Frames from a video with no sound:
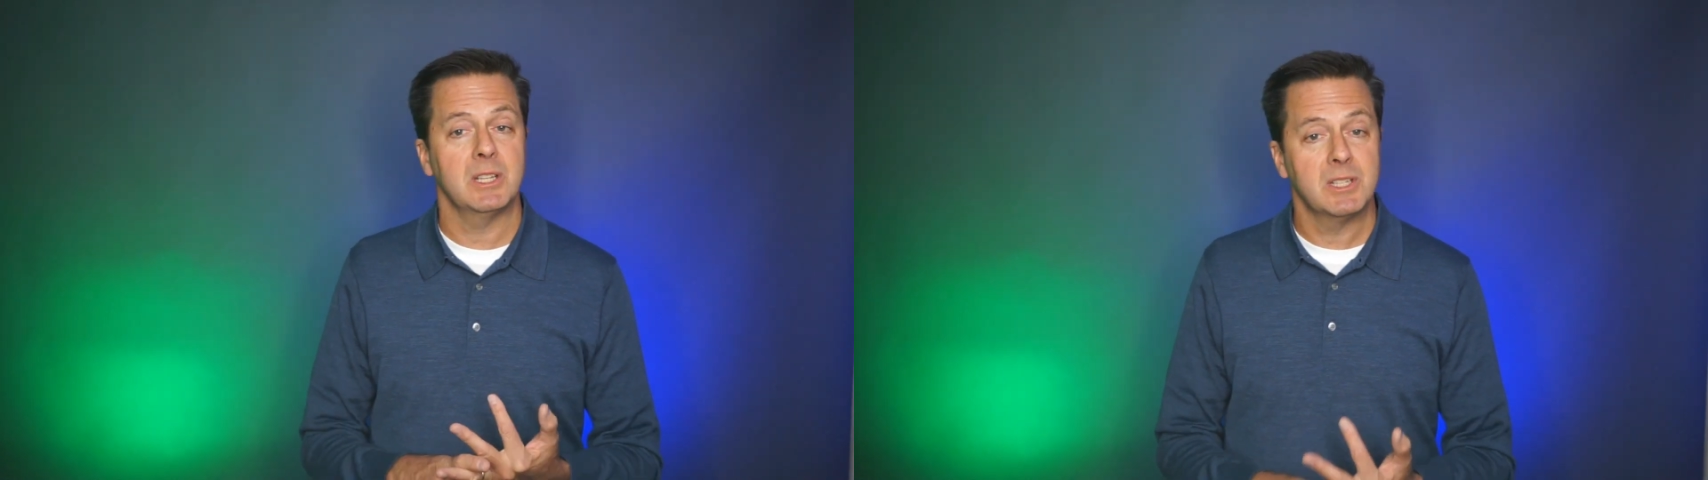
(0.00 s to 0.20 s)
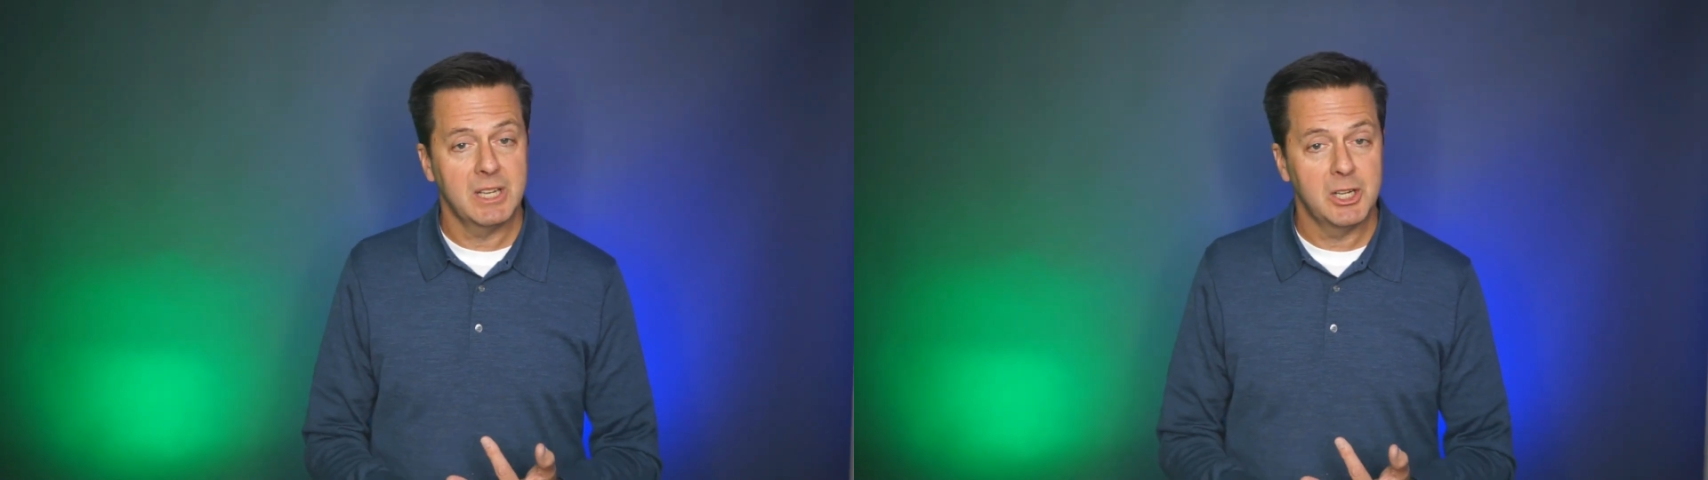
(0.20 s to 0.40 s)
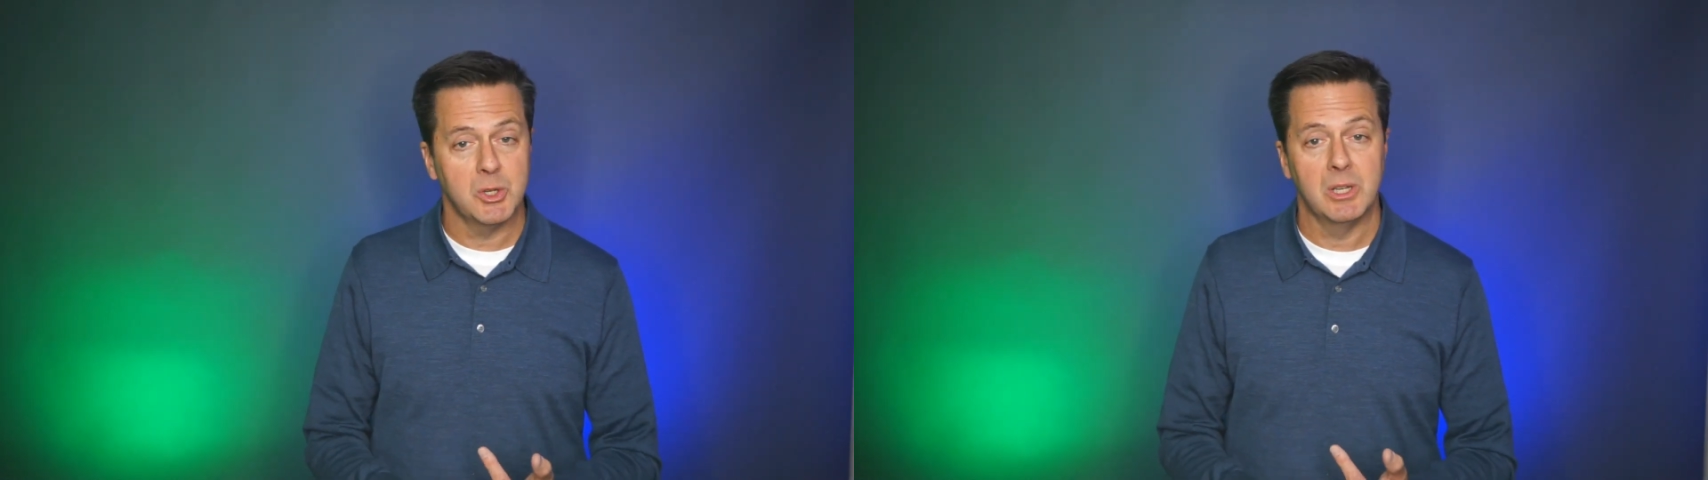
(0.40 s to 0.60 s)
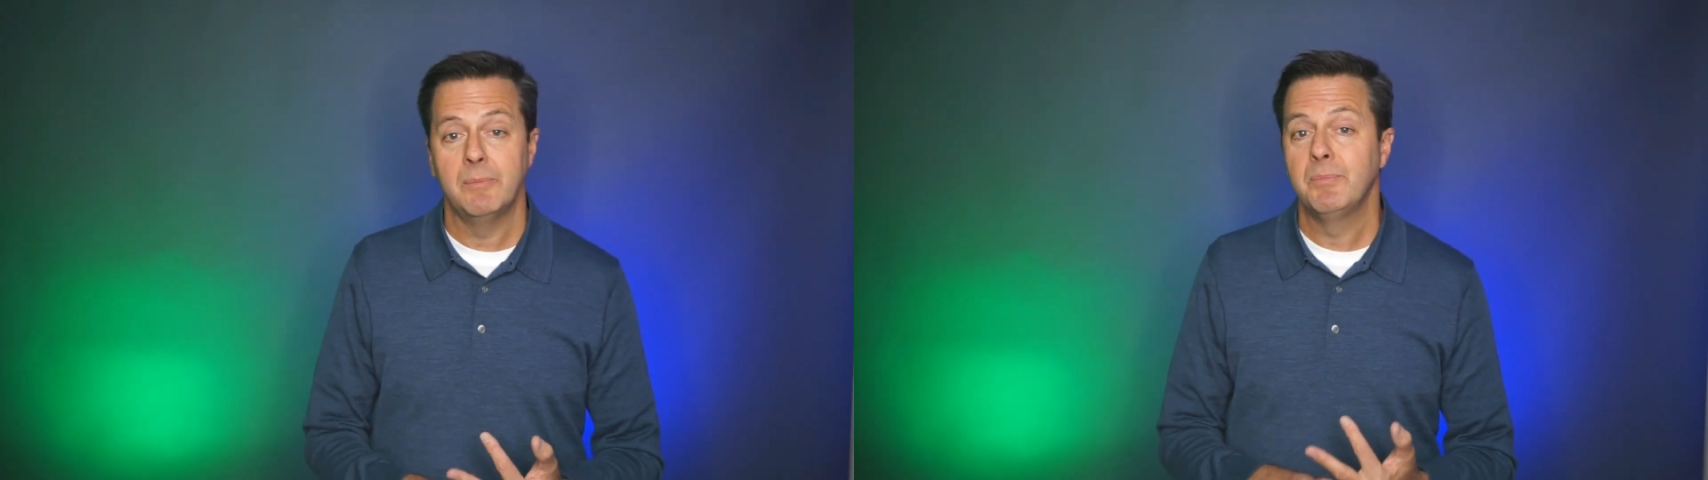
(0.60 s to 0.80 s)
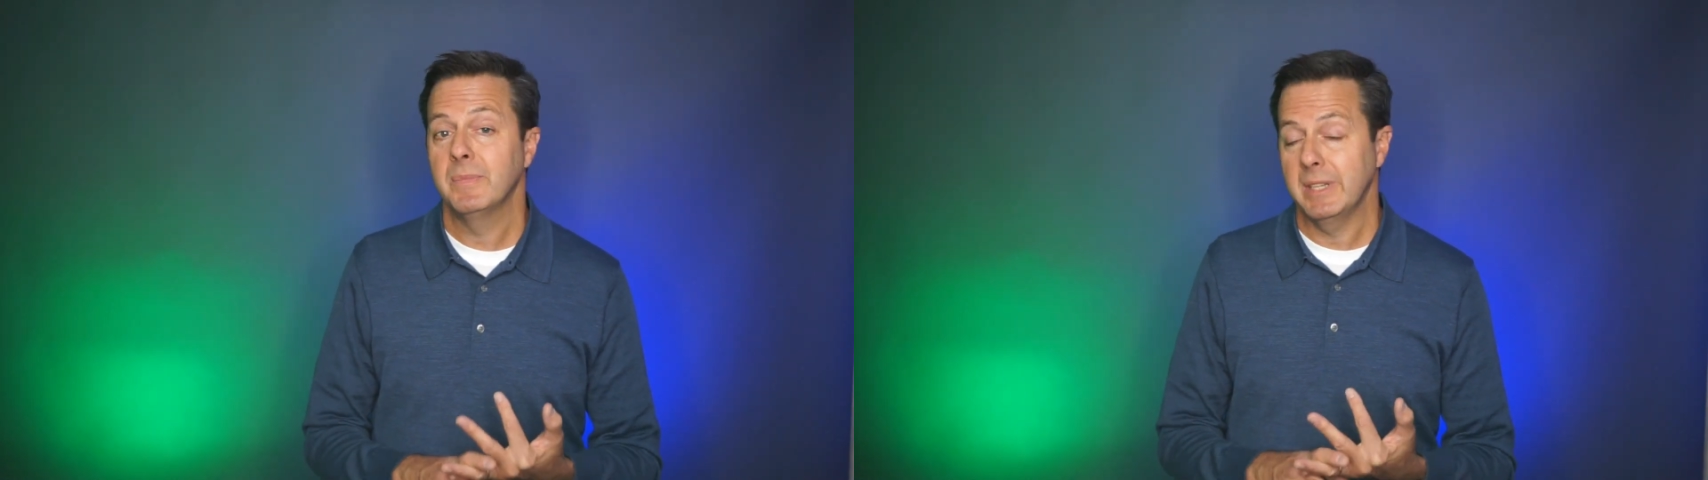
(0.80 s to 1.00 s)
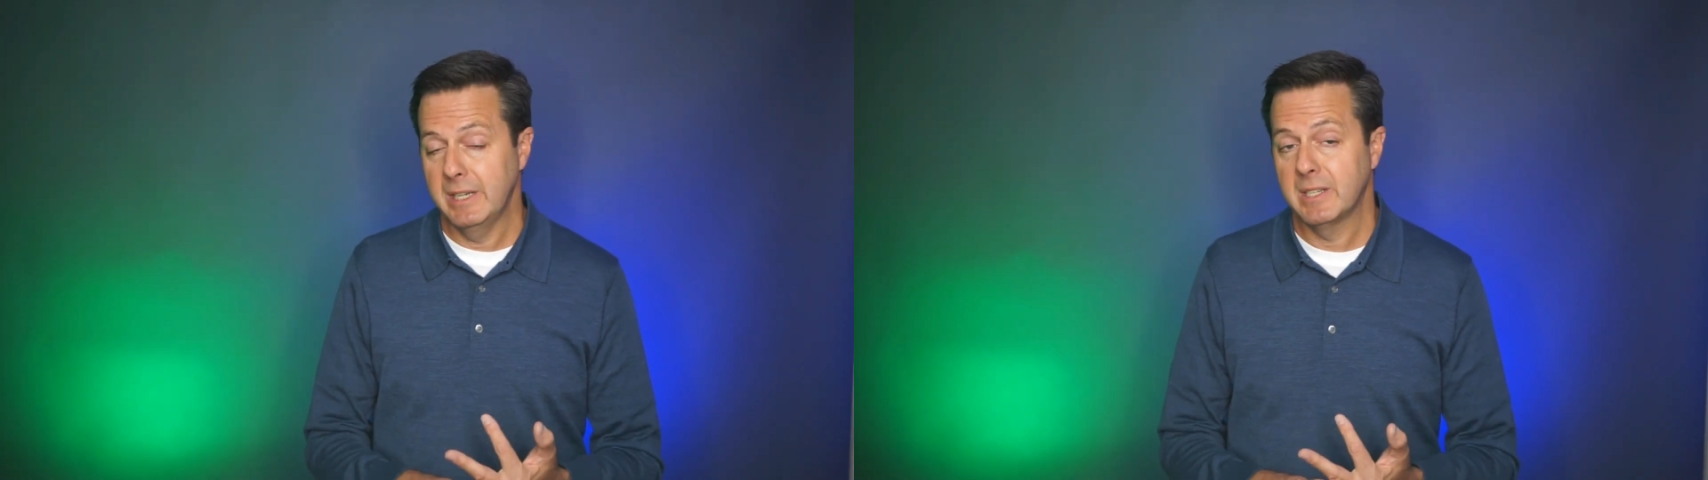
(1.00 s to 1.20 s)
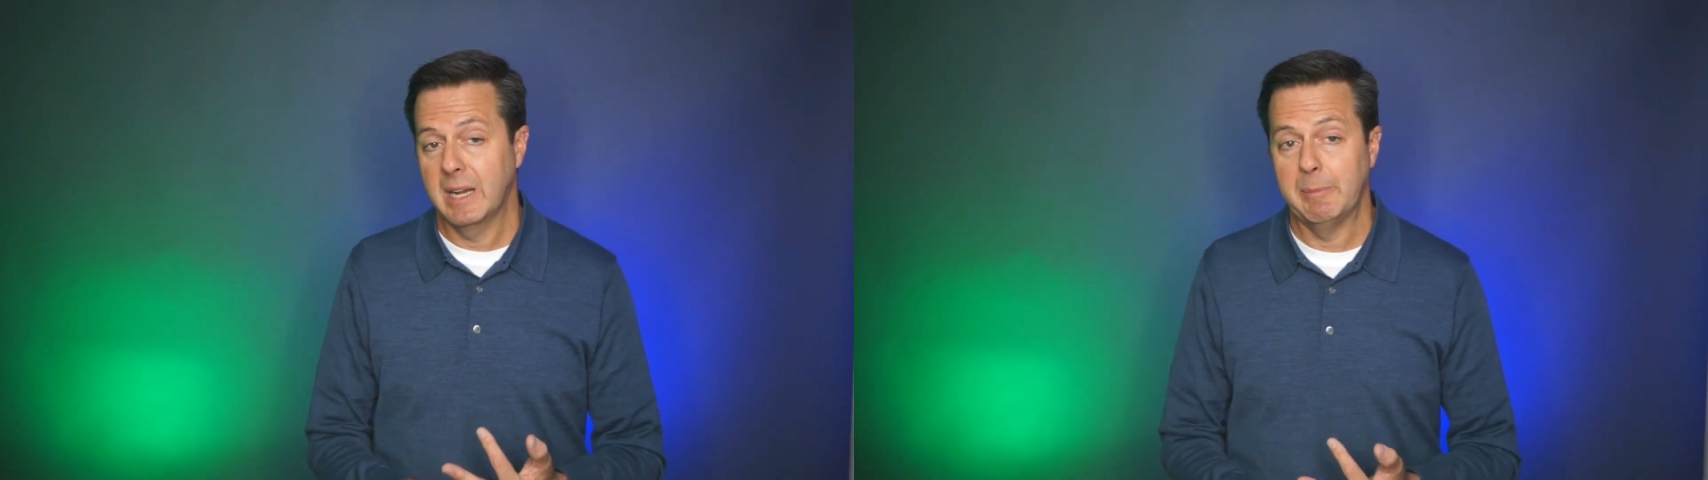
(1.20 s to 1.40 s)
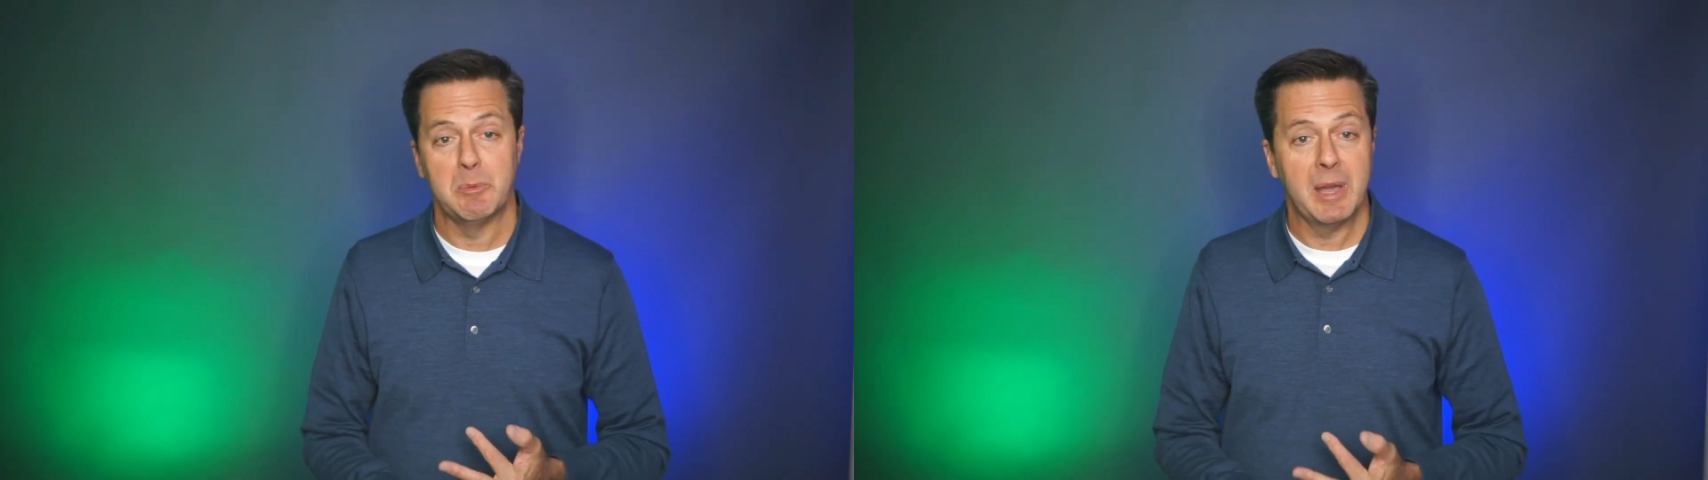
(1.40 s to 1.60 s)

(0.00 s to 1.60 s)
et cetera in a timely